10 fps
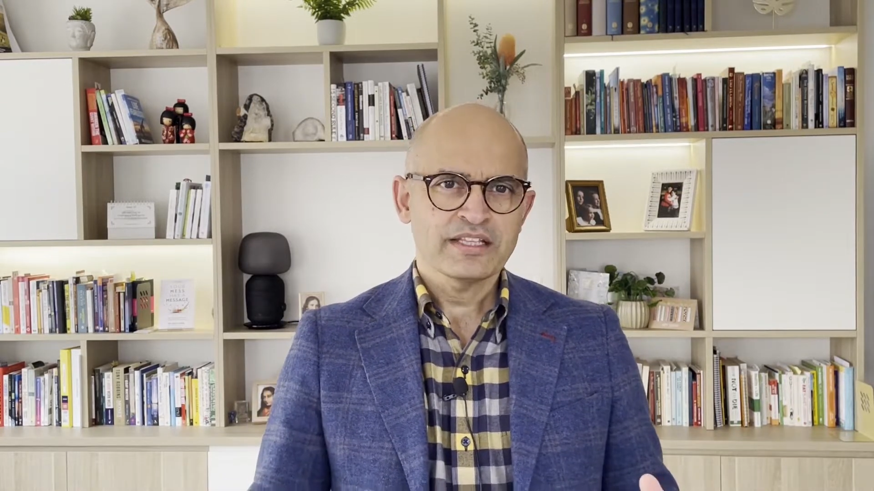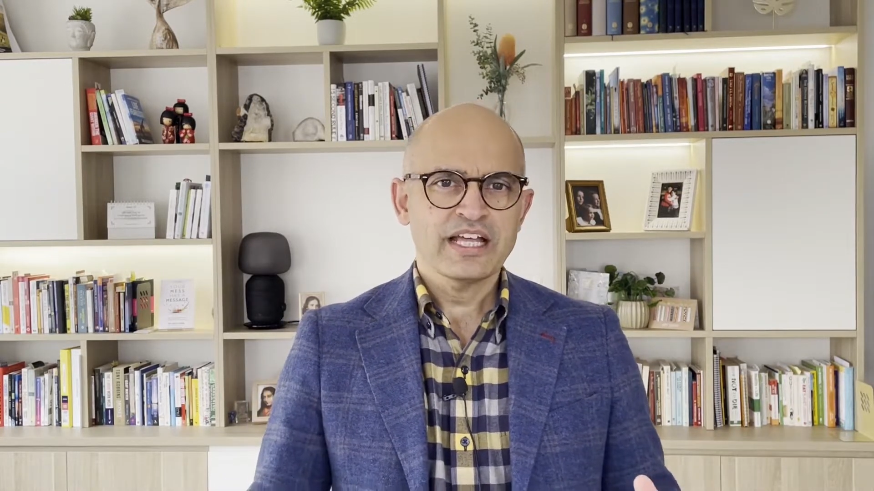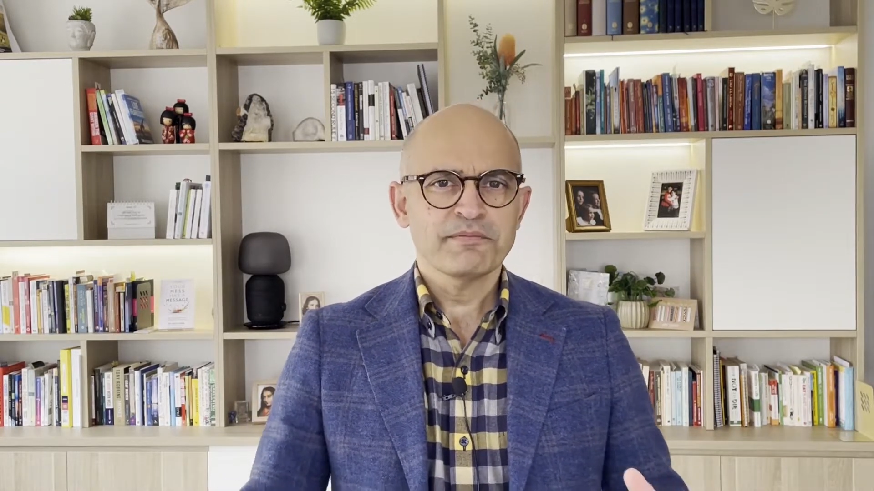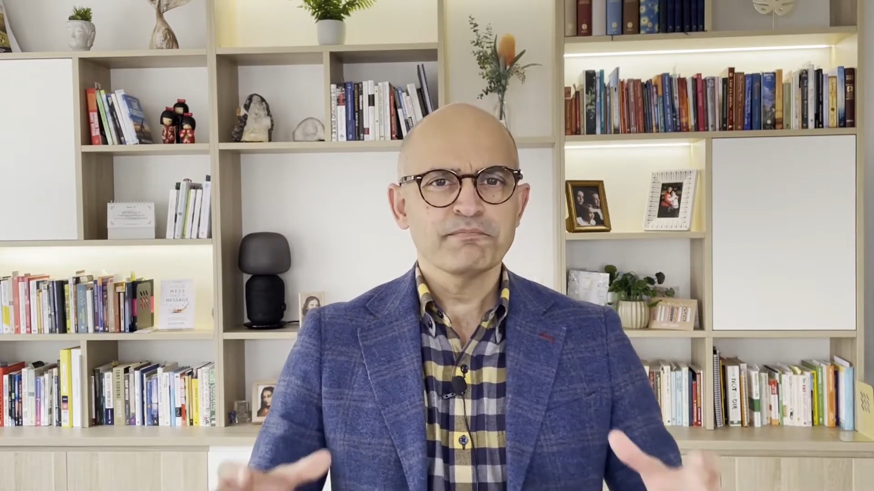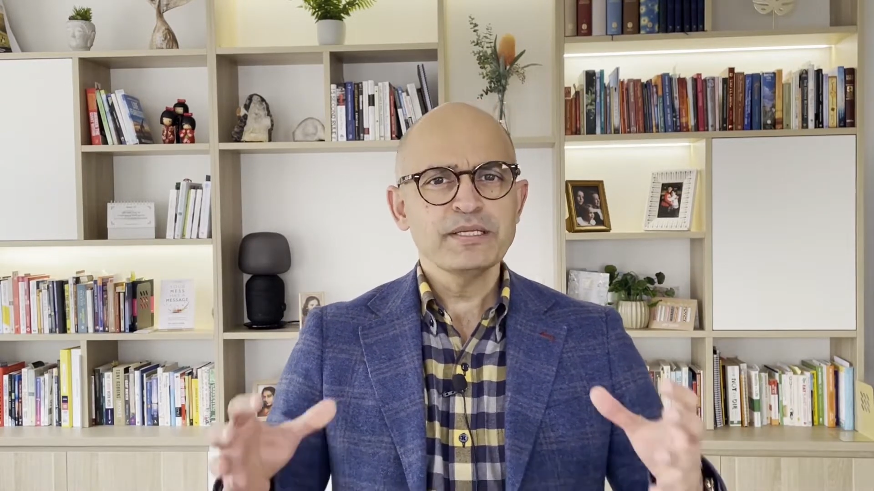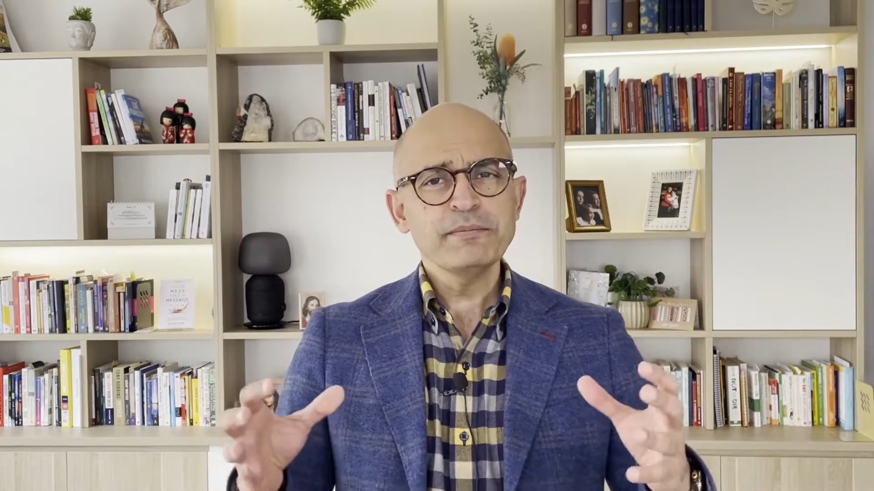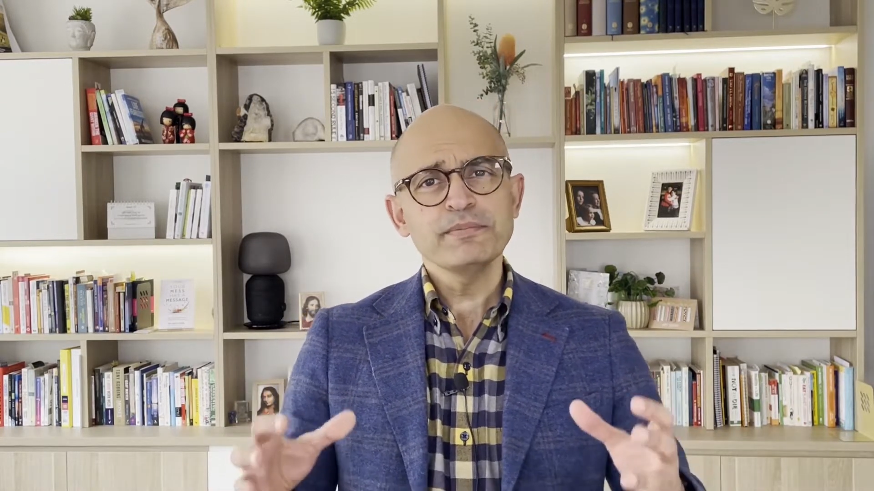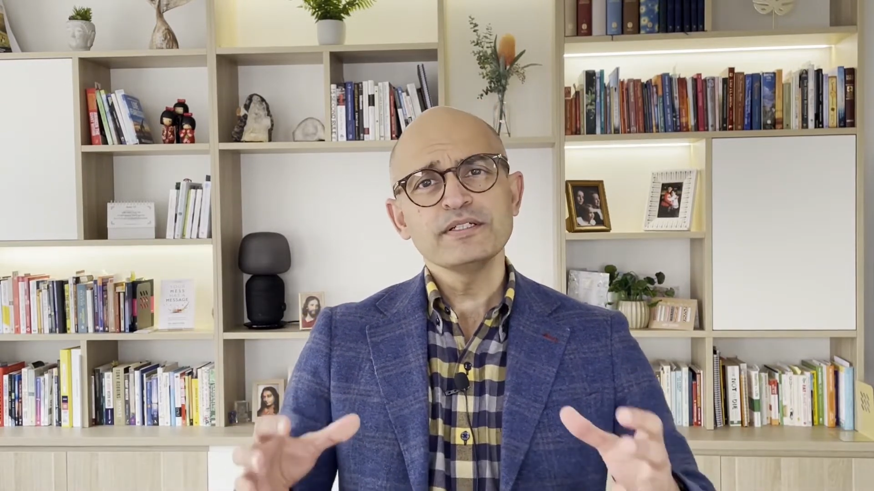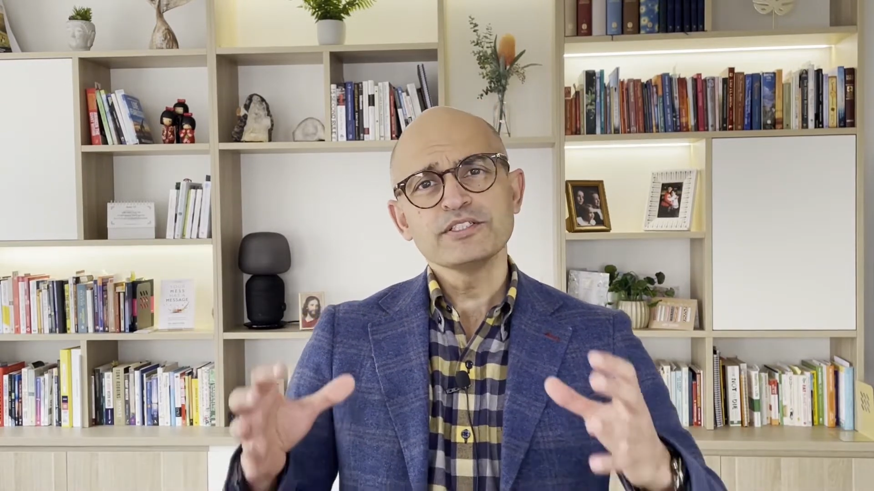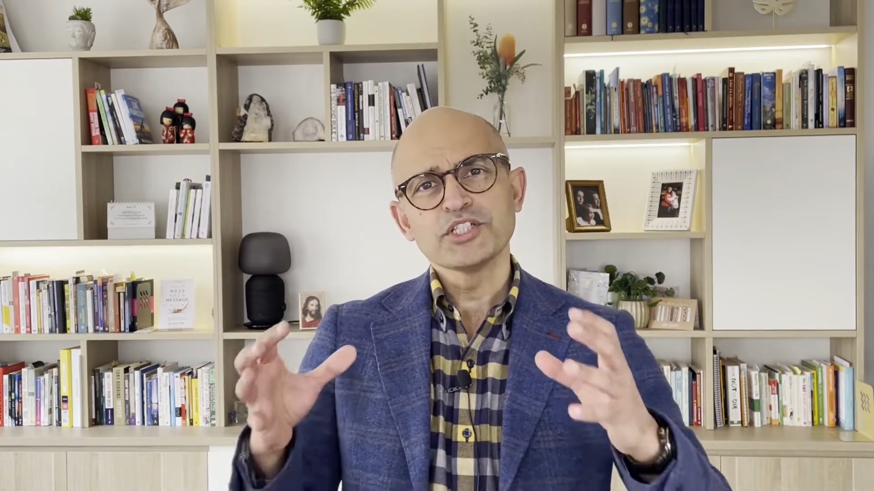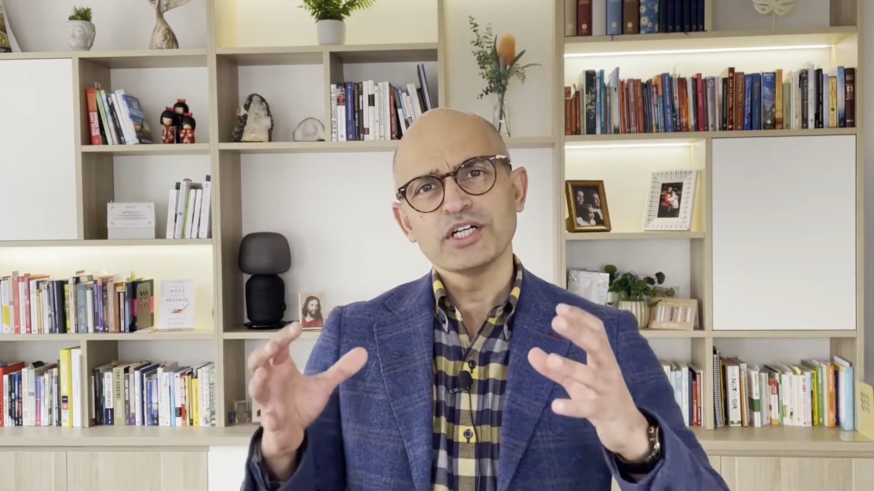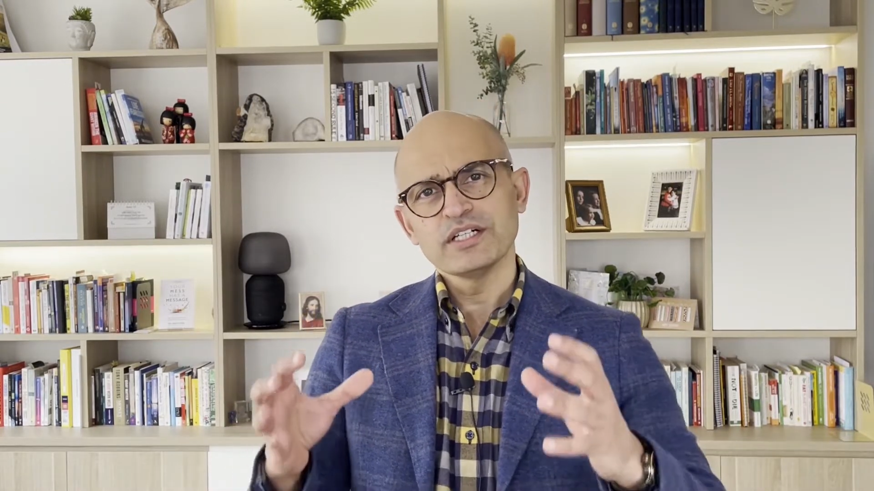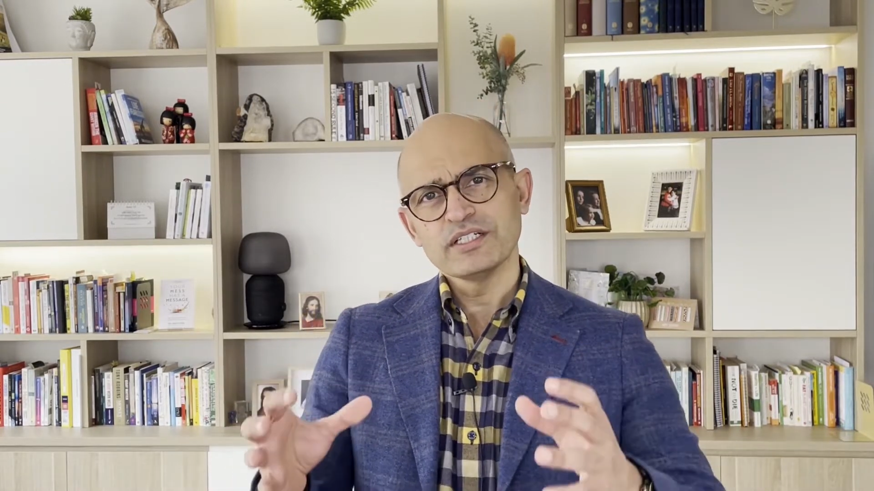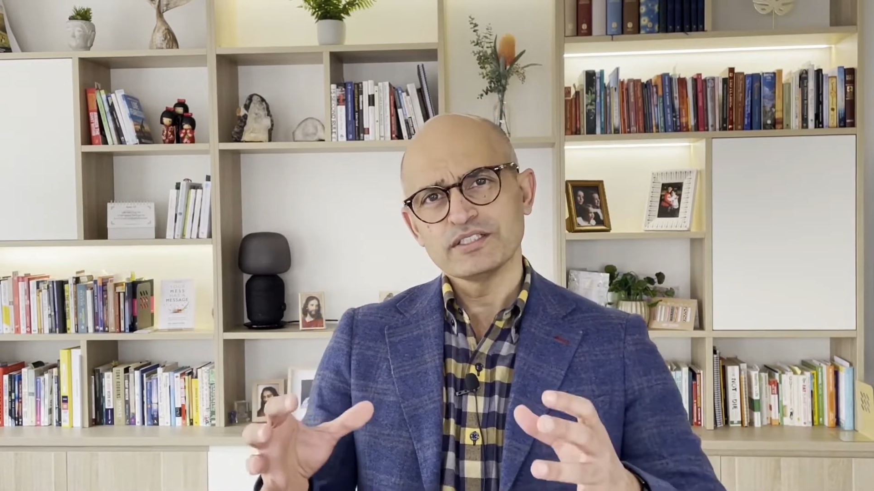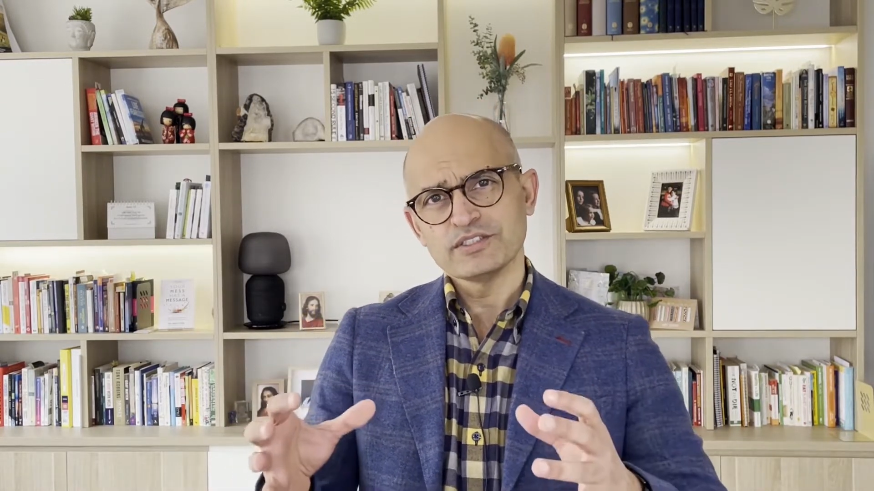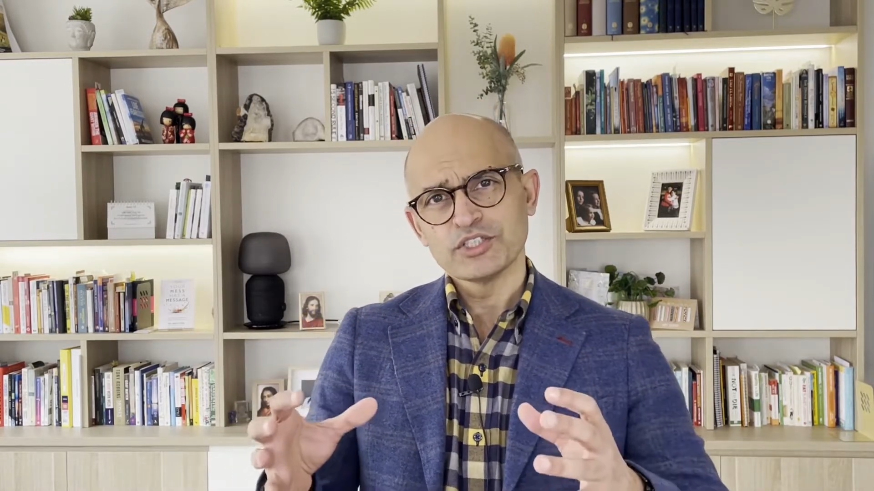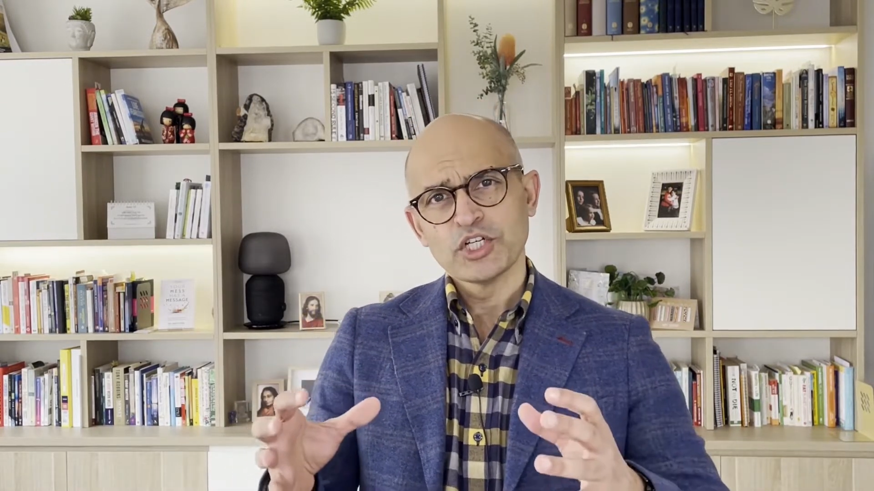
that people turn